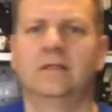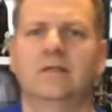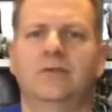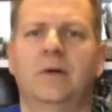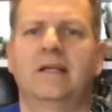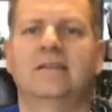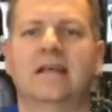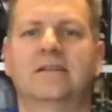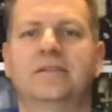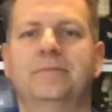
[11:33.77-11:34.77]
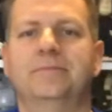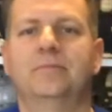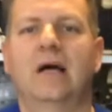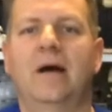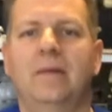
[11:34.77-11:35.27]
So what is this?
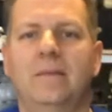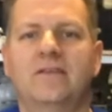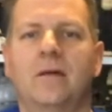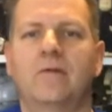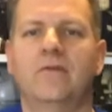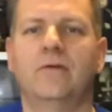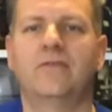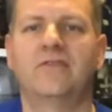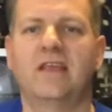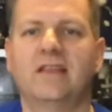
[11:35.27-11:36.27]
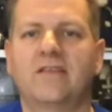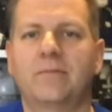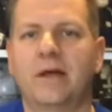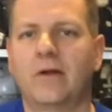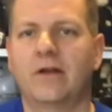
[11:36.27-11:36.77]
Well, maybe some of you have seen this,
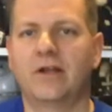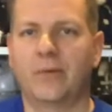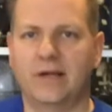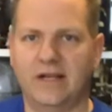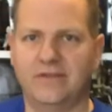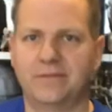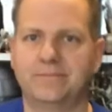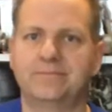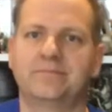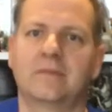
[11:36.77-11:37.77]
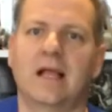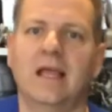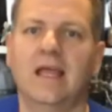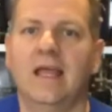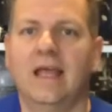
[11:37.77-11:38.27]
might already know what it is.
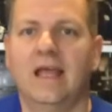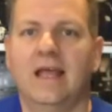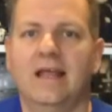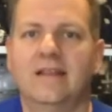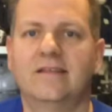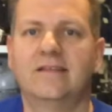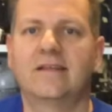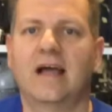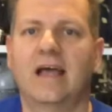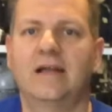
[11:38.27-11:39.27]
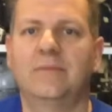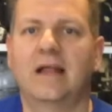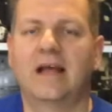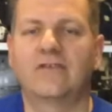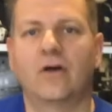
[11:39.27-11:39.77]
This is an item
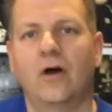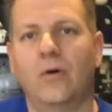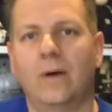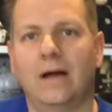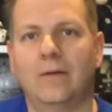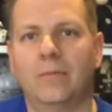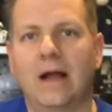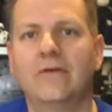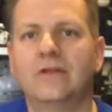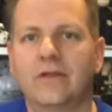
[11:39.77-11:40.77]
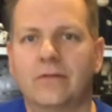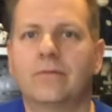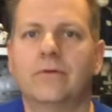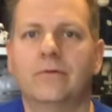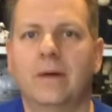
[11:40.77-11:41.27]
that I saw while browsing
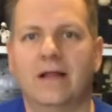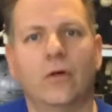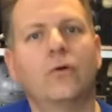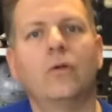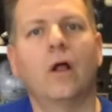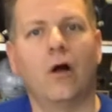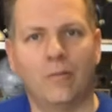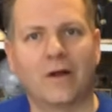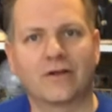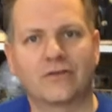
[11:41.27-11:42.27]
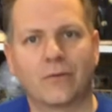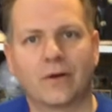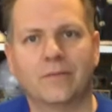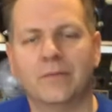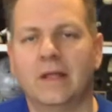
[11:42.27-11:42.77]
through my local Hallmark store.